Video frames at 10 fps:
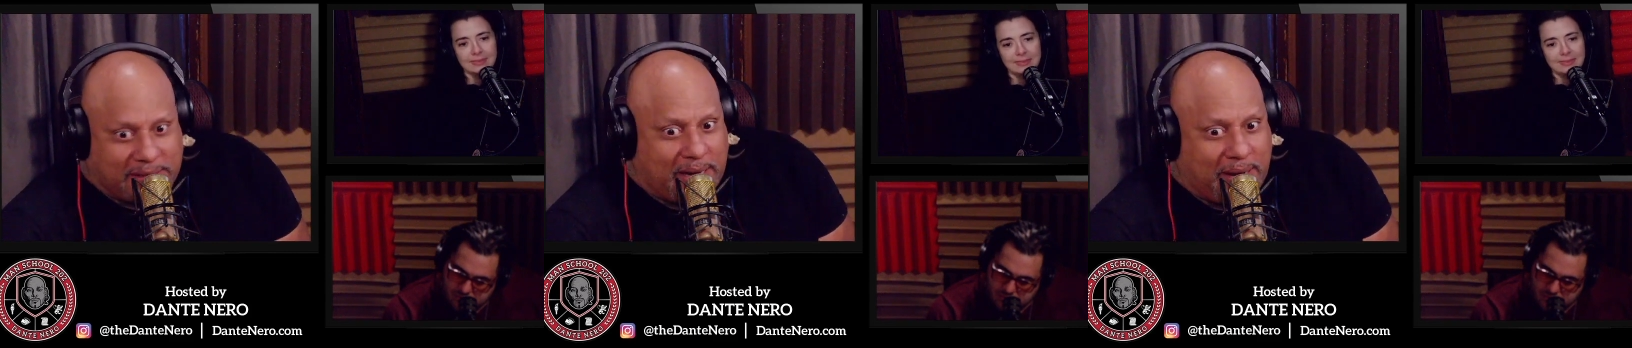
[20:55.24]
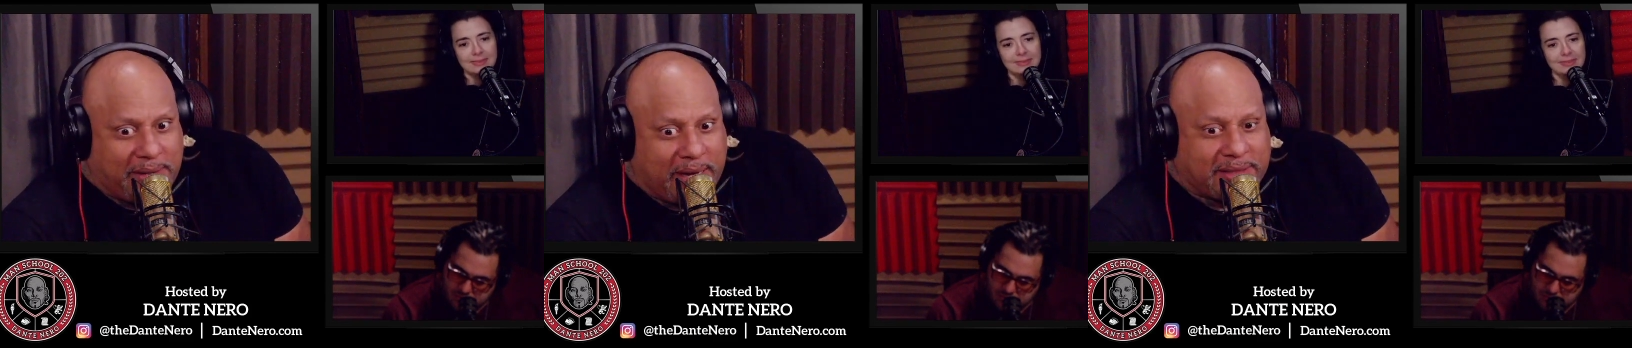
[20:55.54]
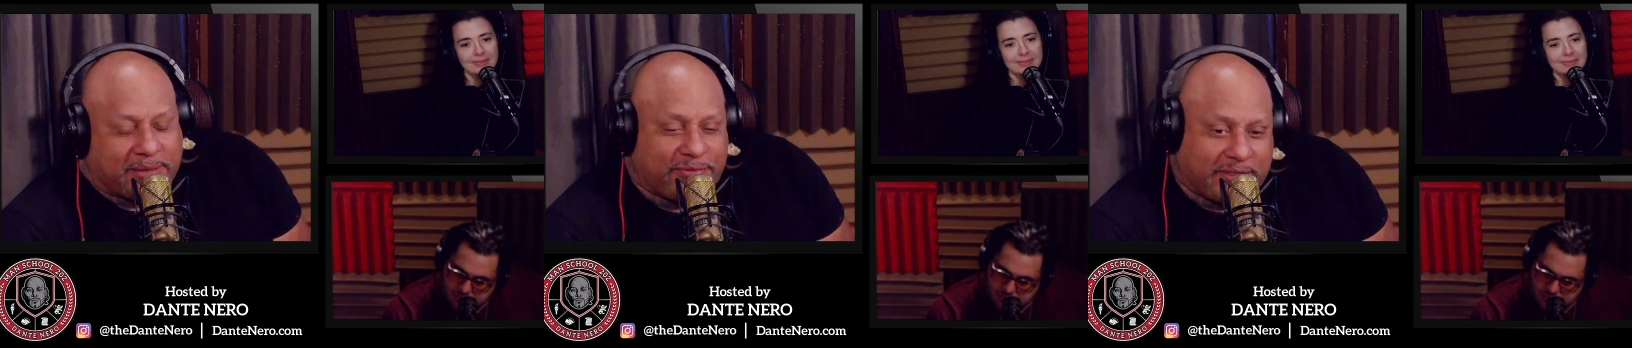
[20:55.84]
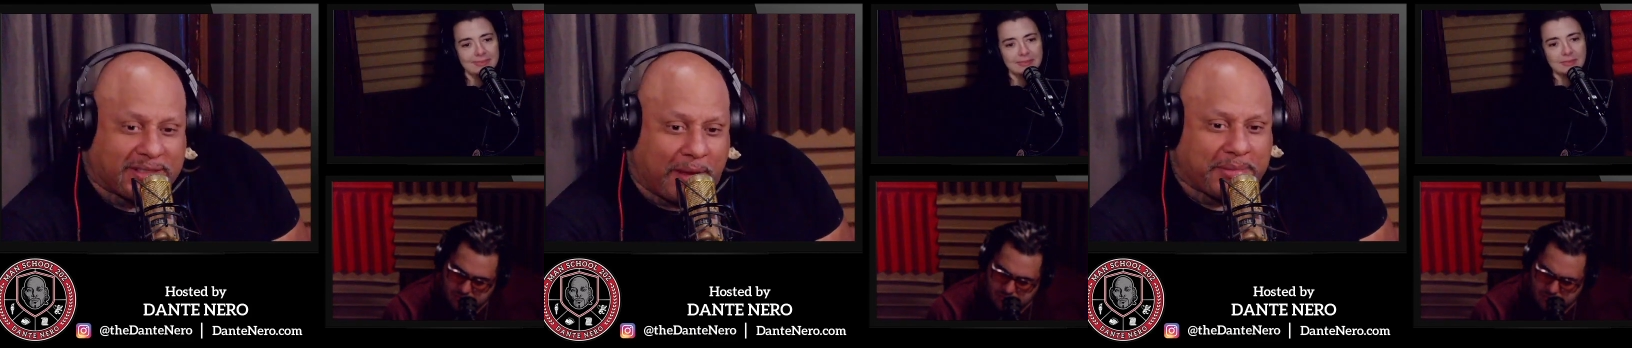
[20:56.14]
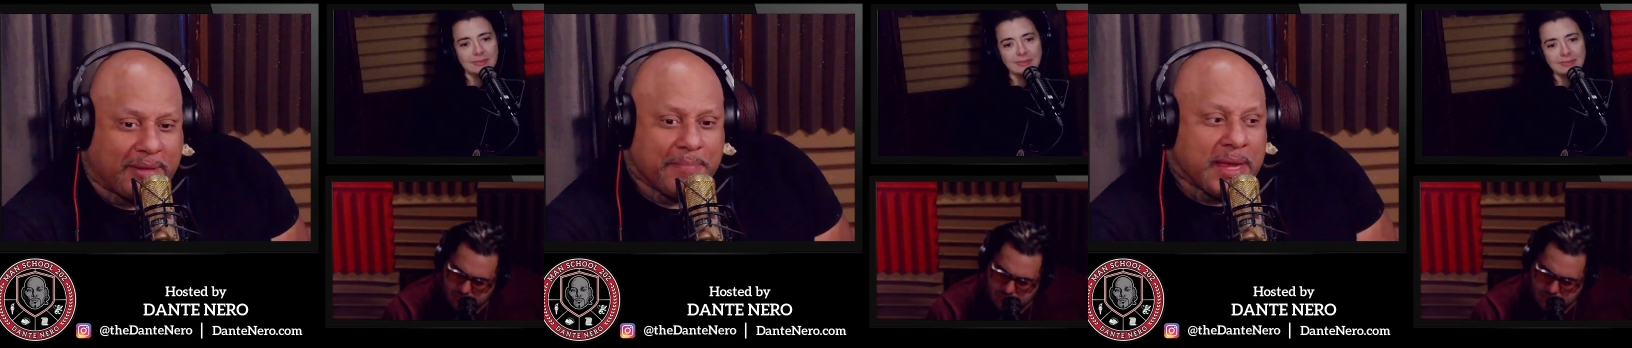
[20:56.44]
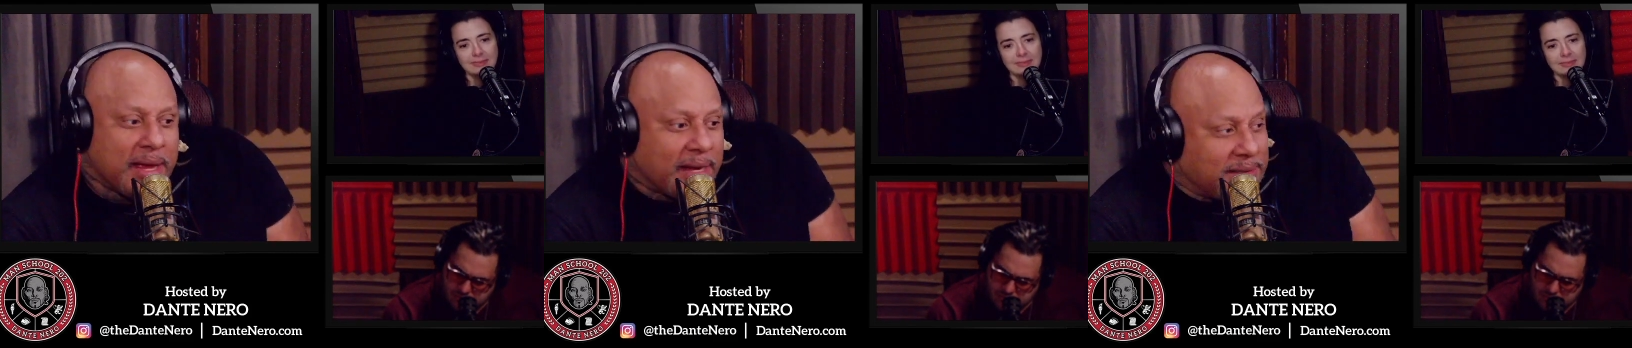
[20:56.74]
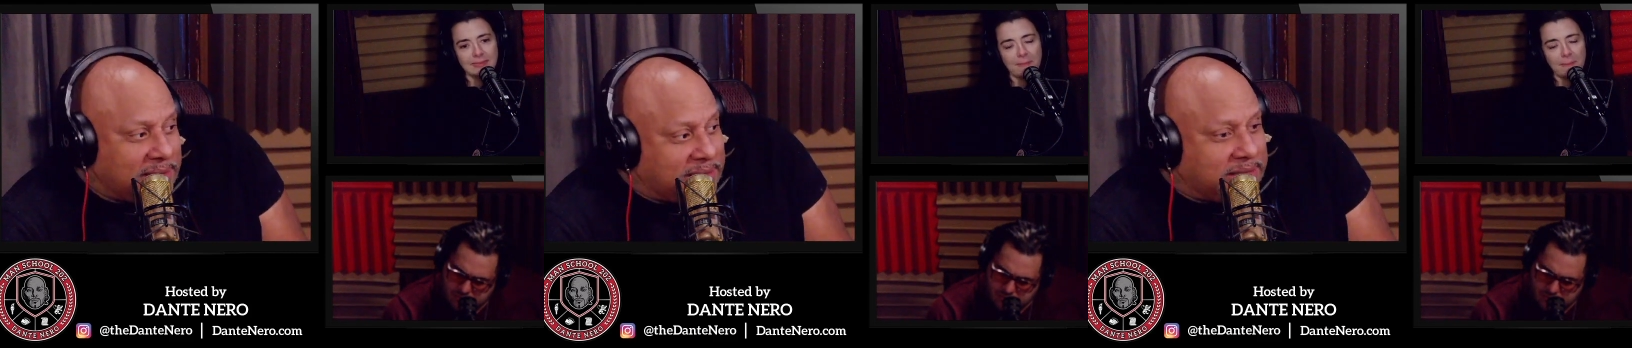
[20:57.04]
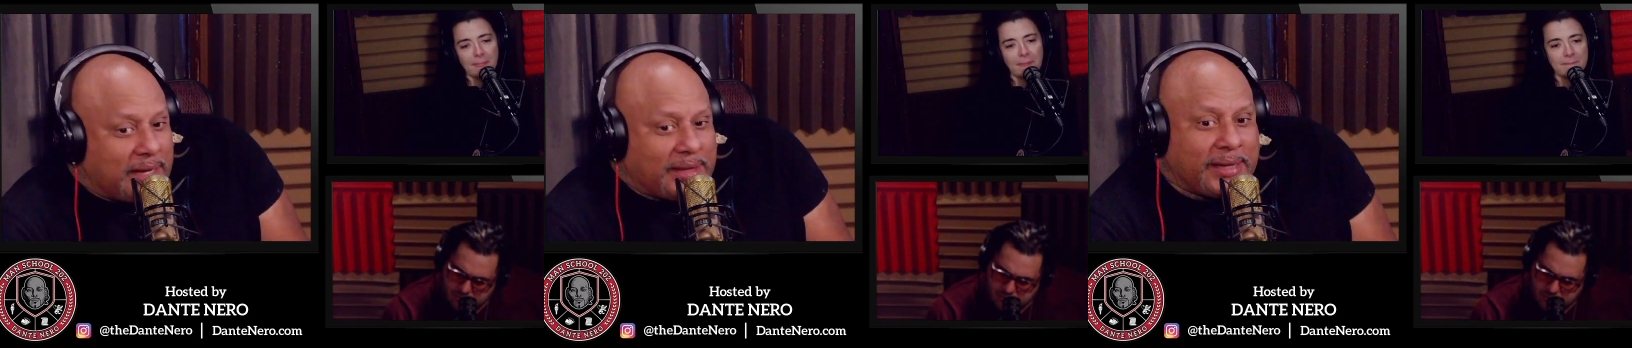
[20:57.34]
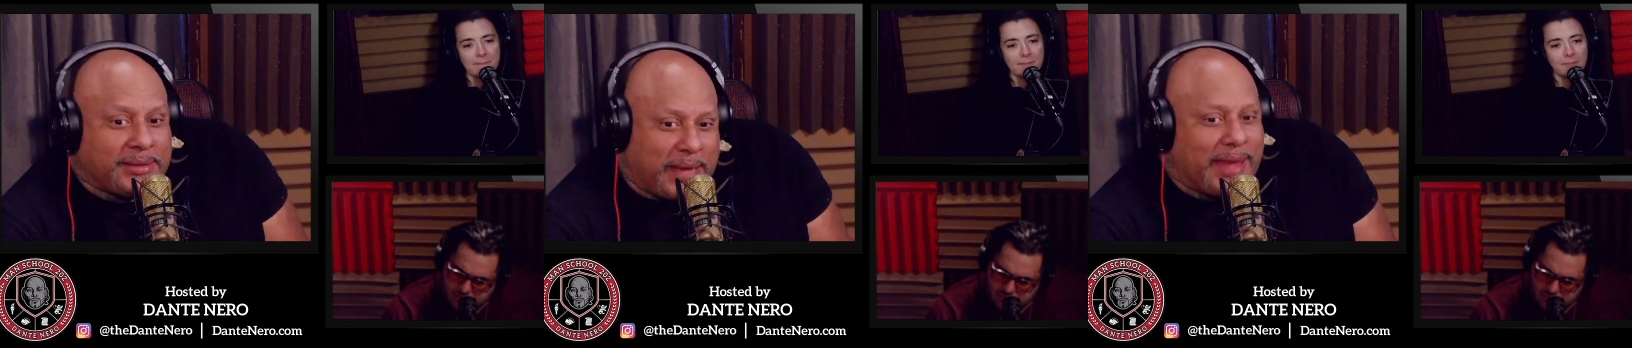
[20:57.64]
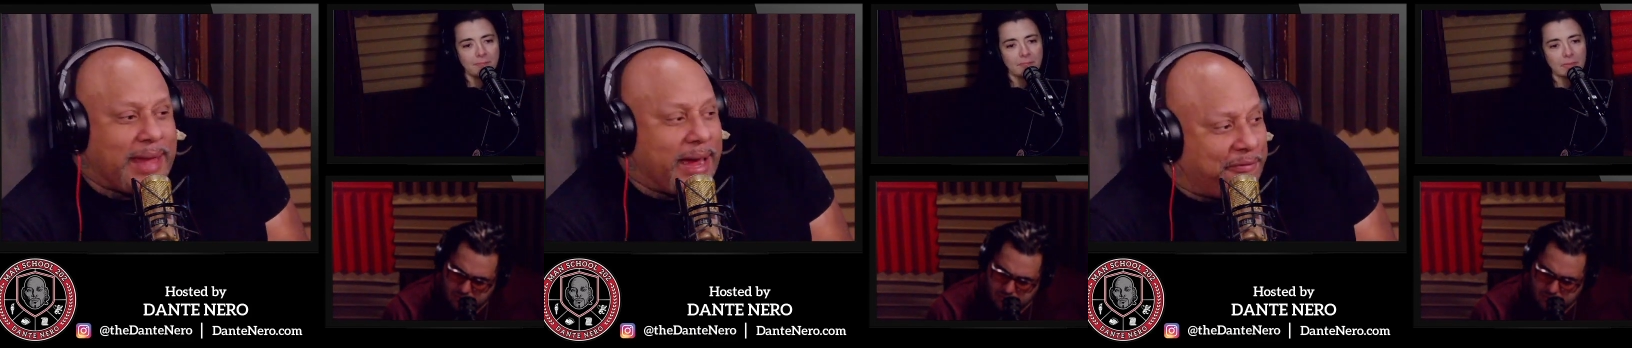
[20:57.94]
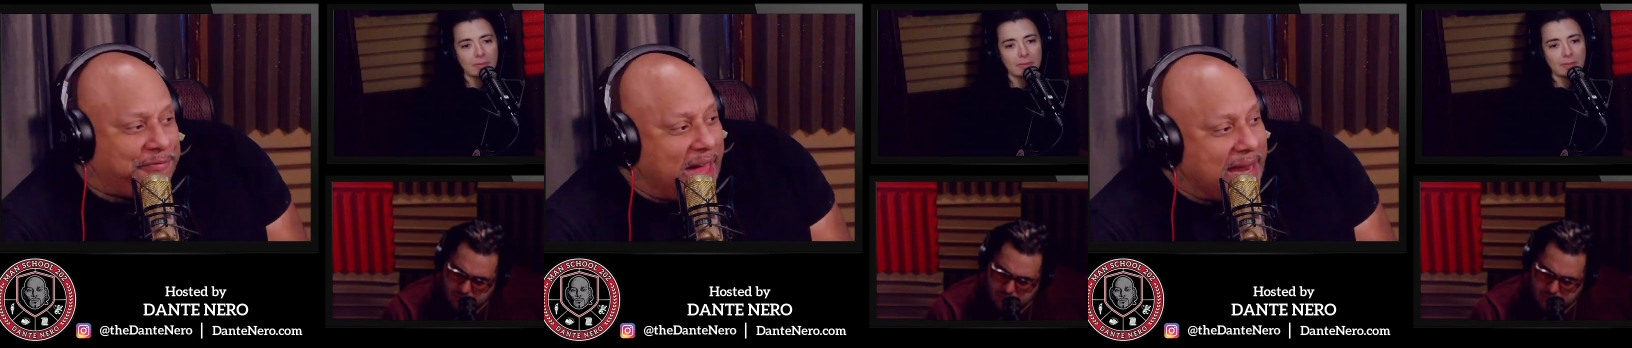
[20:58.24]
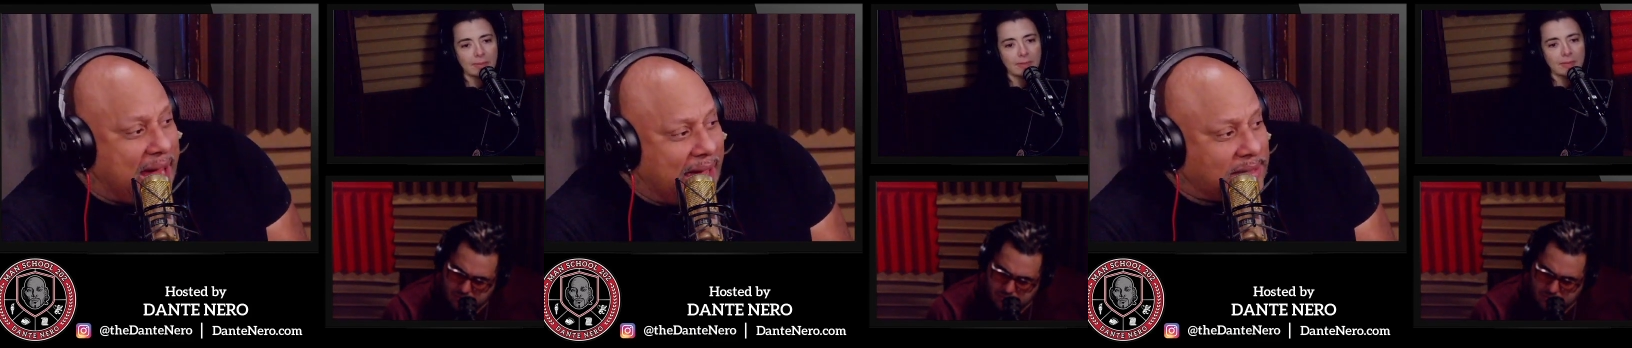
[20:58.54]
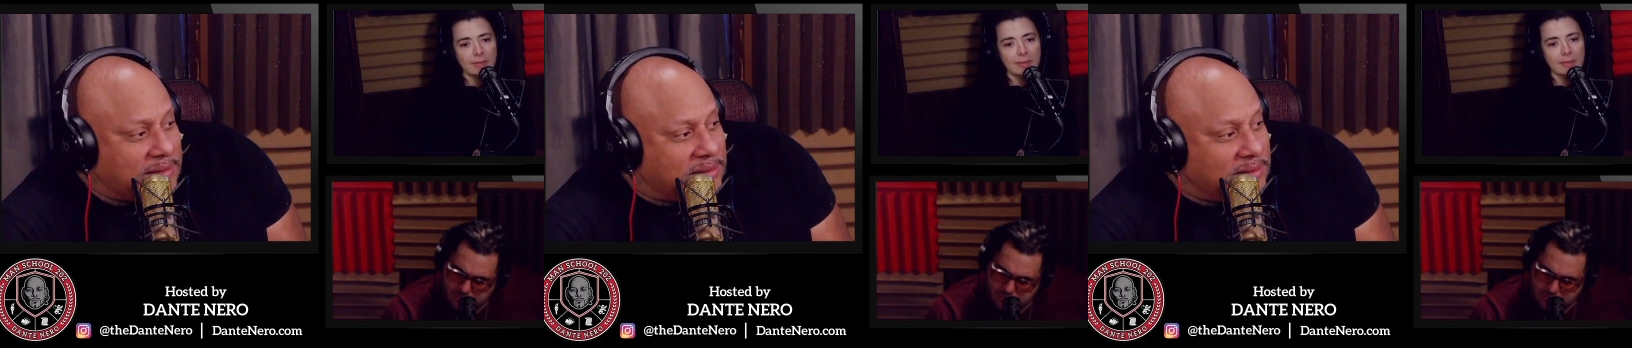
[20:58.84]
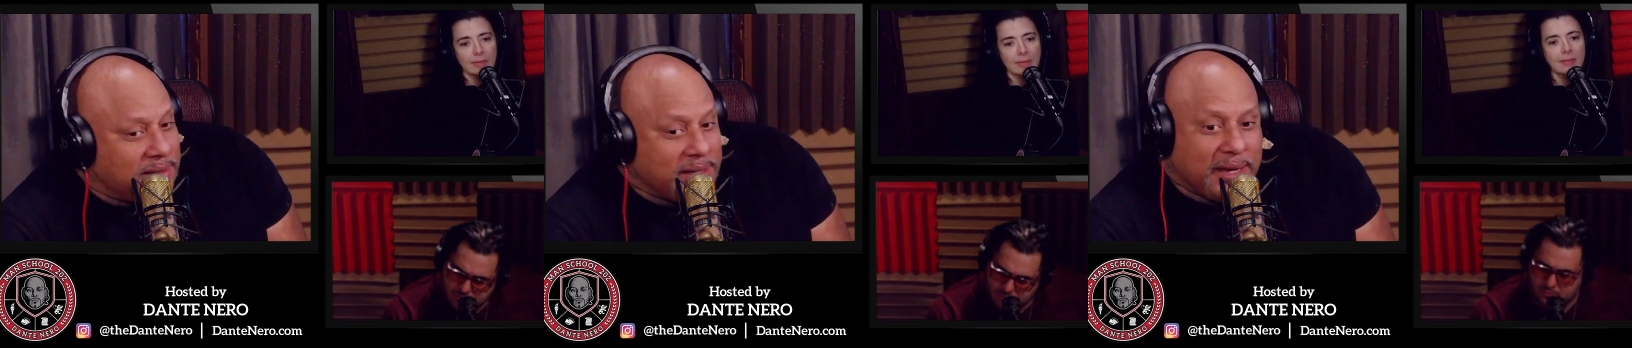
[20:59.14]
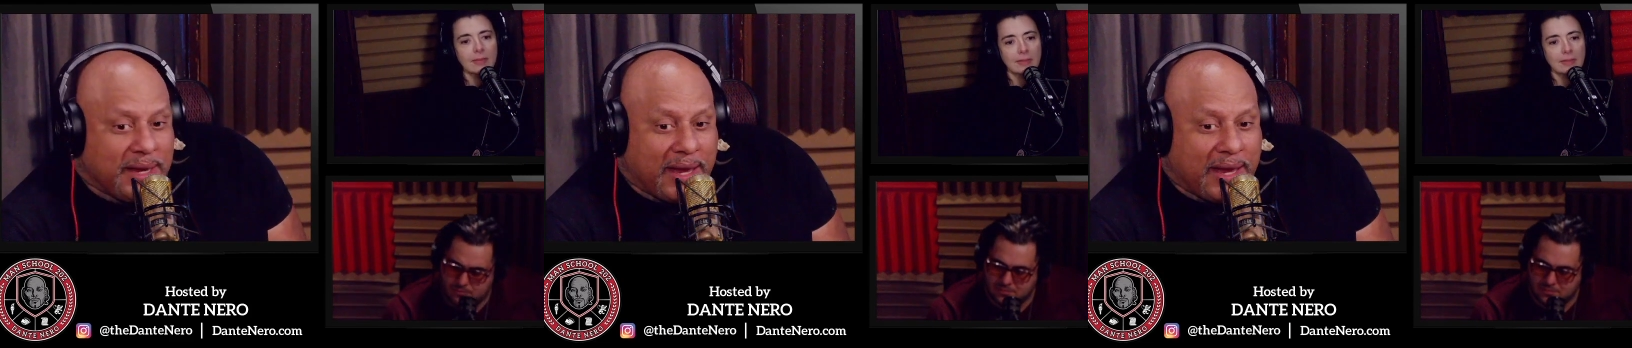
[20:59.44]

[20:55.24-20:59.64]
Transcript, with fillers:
Speaker 1: Mm. it's something because it's let I like a fat ass. Mm.